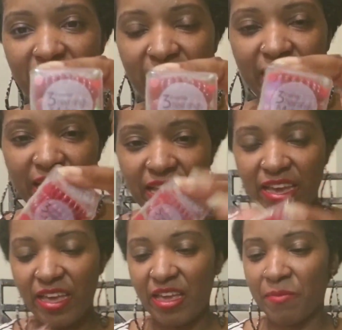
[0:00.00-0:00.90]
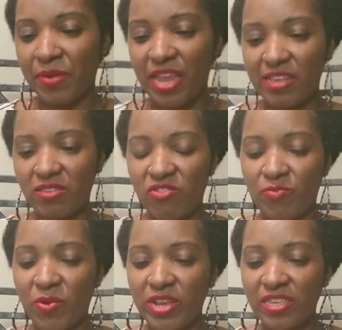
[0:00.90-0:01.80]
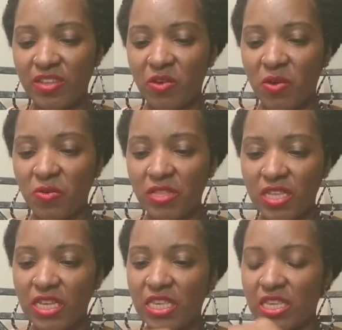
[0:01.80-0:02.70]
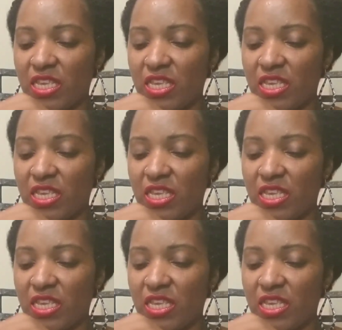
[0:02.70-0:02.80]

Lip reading: your hair in place of ponytail holders.